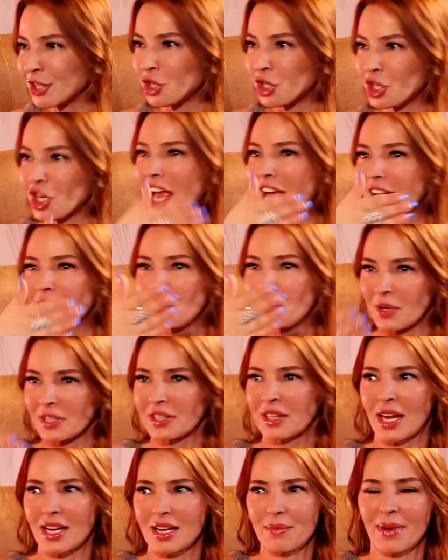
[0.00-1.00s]
shared it
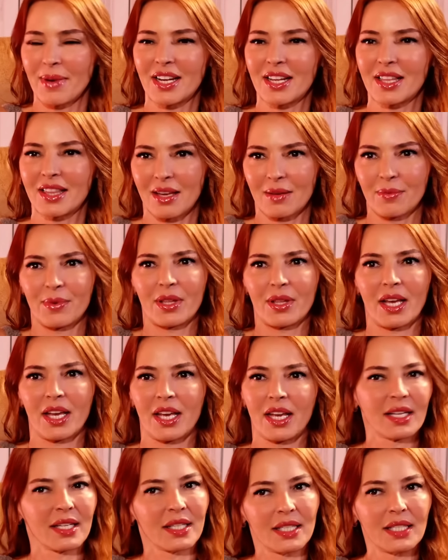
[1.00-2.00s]
with anybody, they'd be
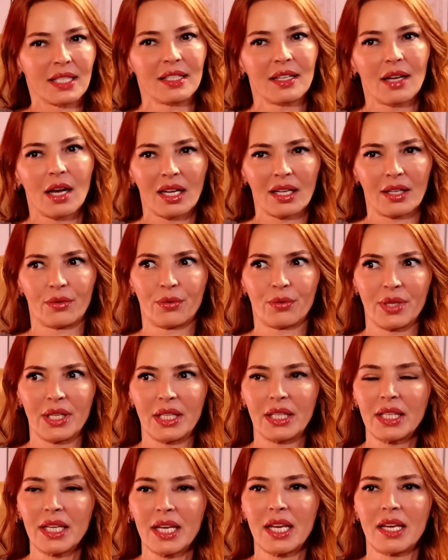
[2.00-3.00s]
like,
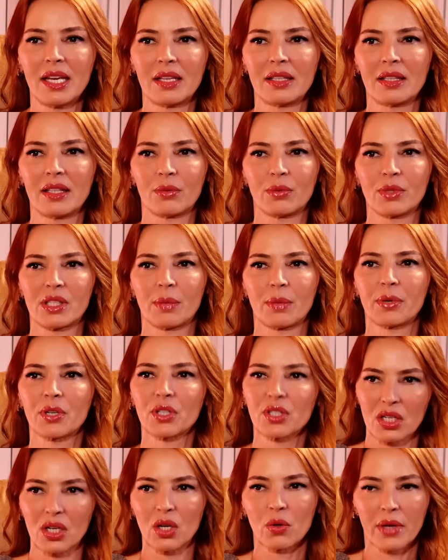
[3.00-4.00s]
really? Was the
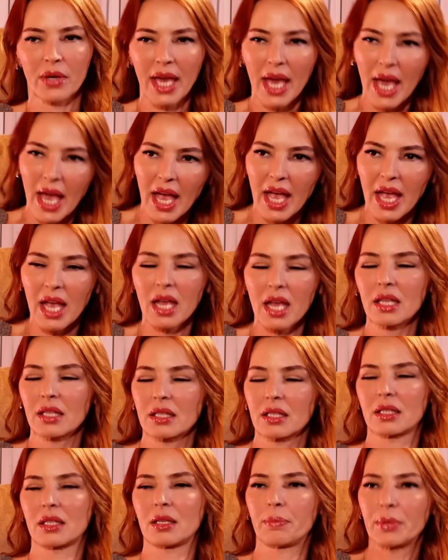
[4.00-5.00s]
person okay?
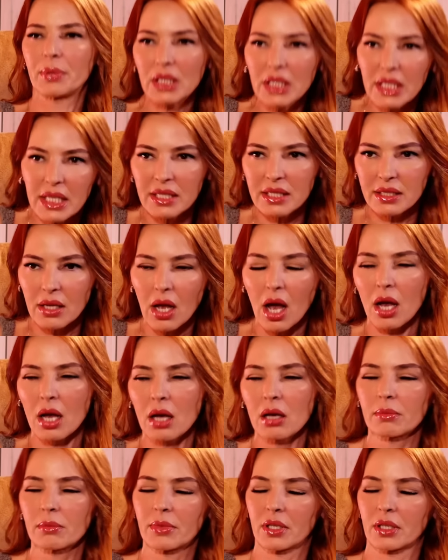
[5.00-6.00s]
Did the police
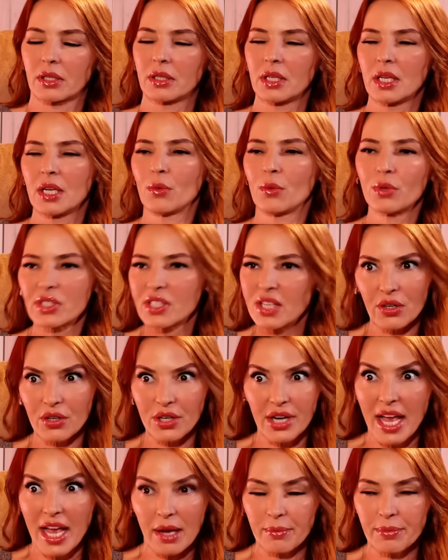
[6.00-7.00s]
come? Was there
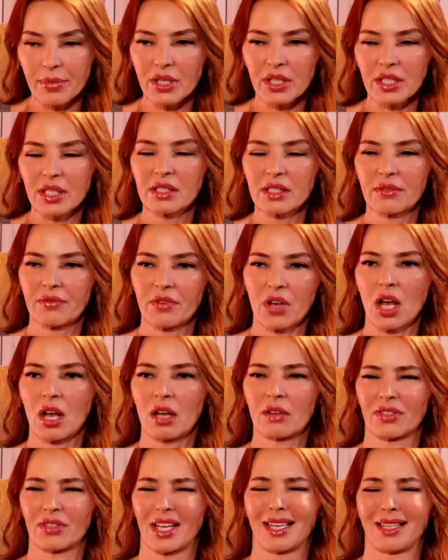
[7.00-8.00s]
an ambulance
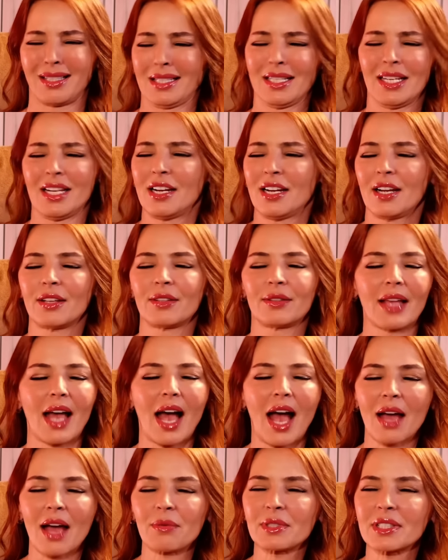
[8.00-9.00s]
involved? Like,
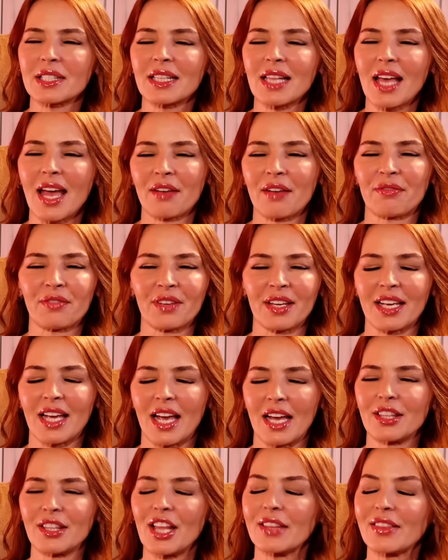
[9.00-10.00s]
I was laughing.
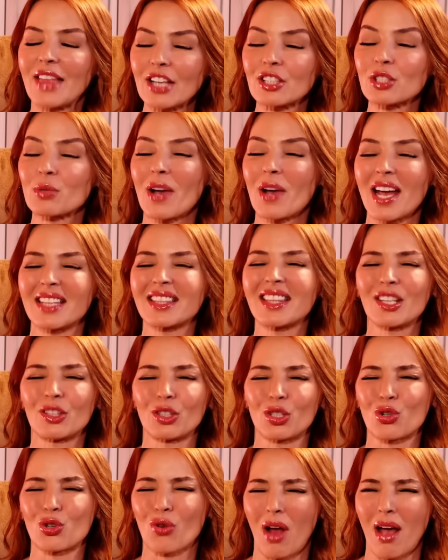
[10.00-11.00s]
And that's why I think
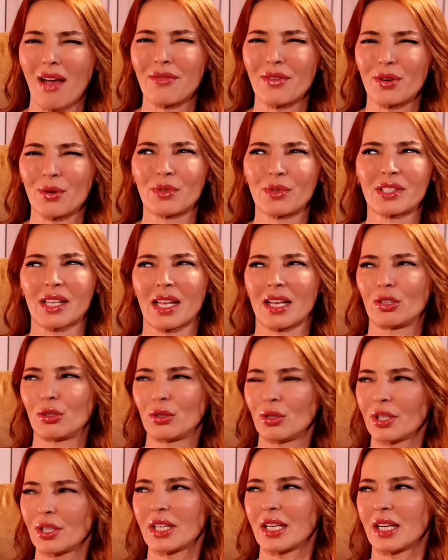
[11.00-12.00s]
the driver was like
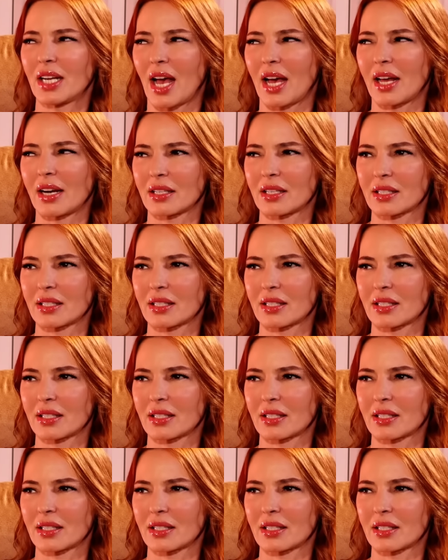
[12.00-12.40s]
looking at